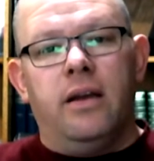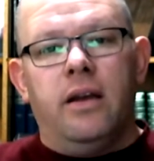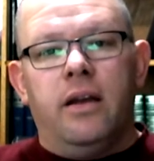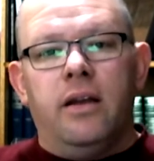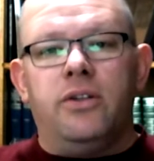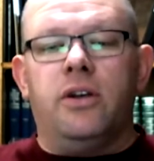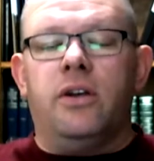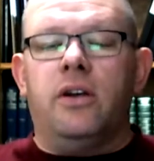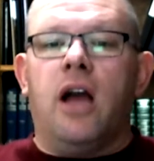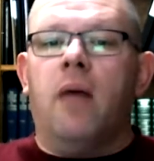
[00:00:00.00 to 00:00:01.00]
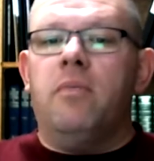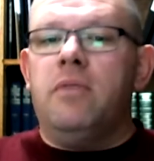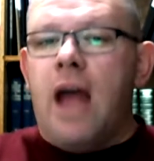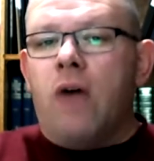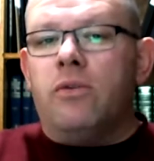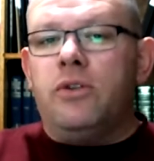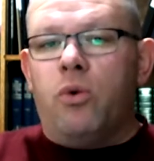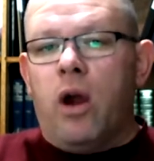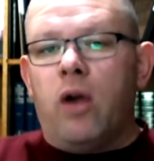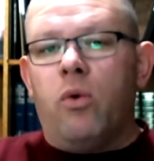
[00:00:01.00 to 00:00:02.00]
to come down to
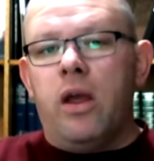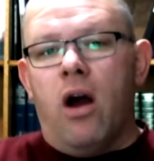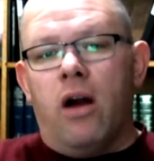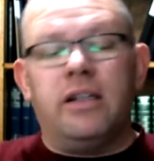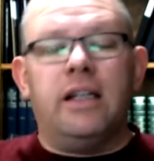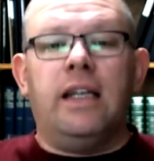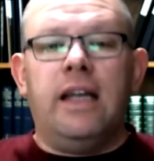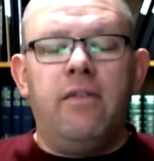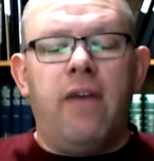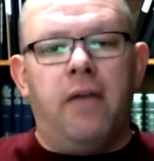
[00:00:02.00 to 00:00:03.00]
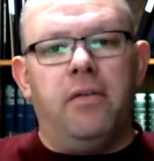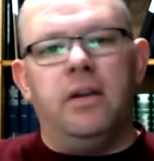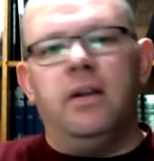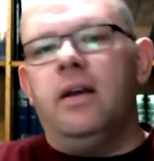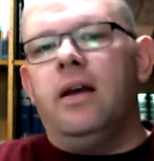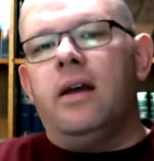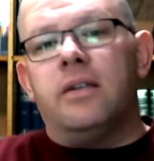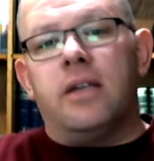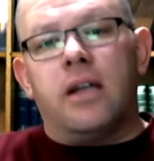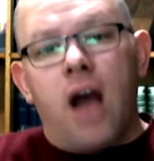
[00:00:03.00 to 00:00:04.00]
where we are, to leave heaven, to
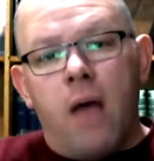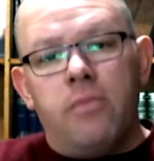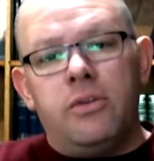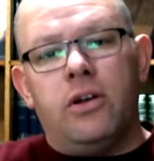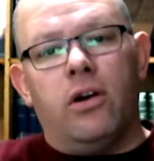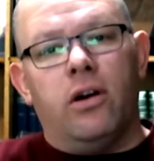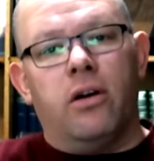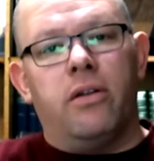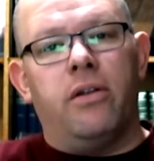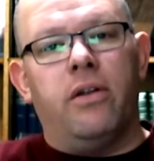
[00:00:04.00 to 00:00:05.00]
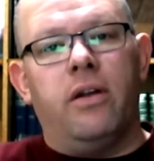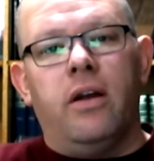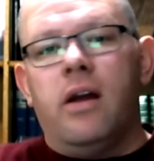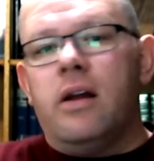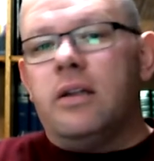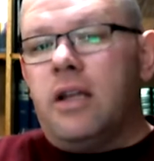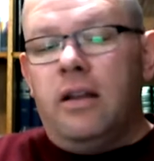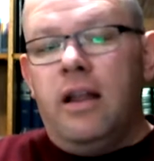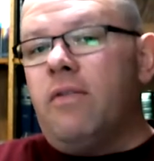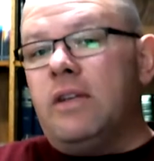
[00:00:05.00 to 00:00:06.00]
come to earth, to
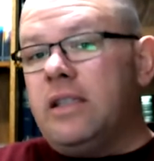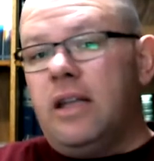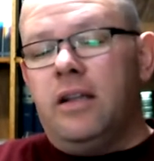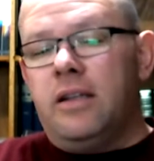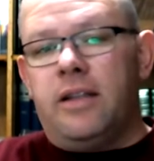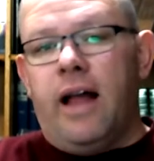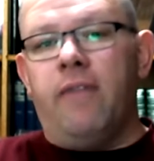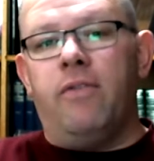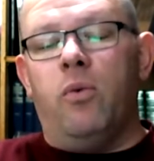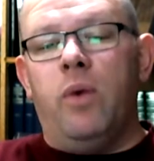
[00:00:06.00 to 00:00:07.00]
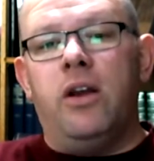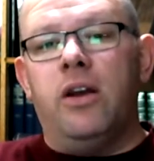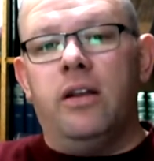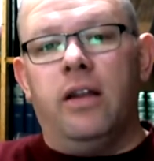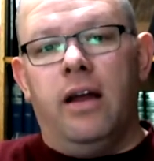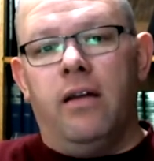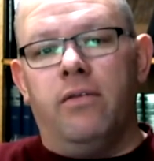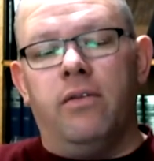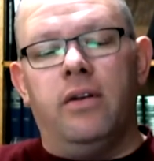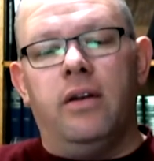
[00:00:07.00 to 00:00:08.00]
live a sinless life that we couldn't live,
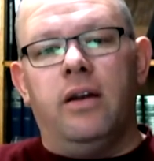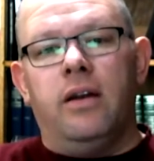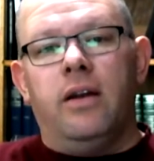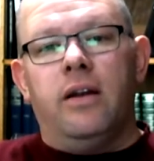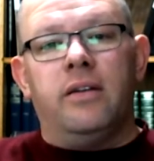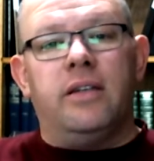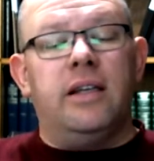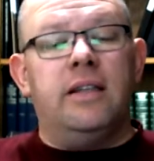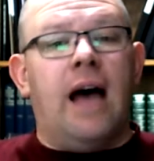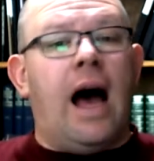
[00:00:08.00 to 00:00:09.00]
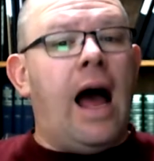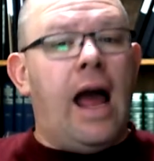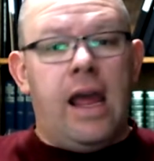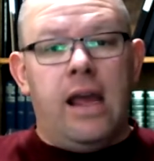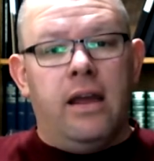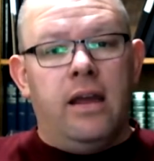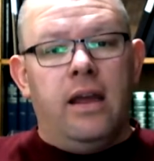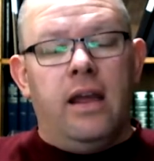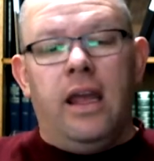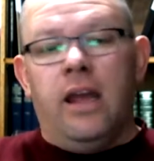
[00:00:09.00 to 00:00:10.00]
to die
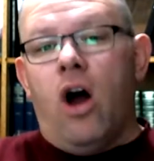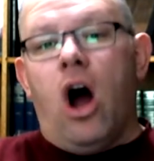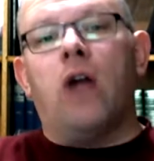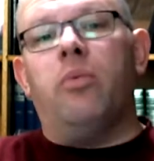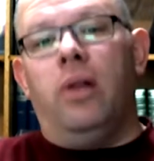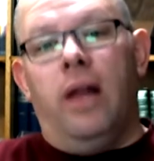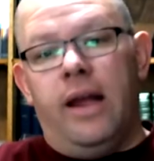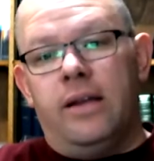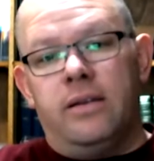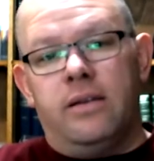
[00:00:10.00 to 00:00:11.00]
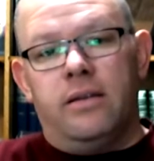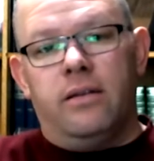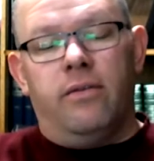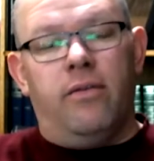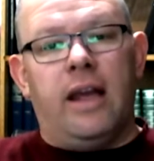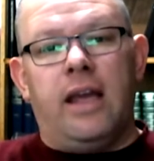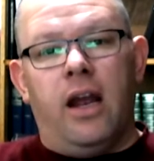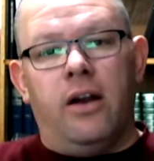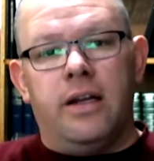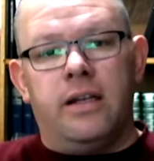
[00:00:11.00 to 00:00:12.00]
in our place
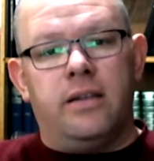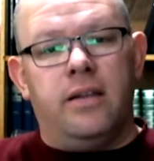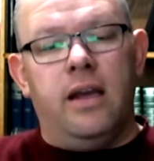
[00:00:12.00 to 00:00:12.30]
vicariously,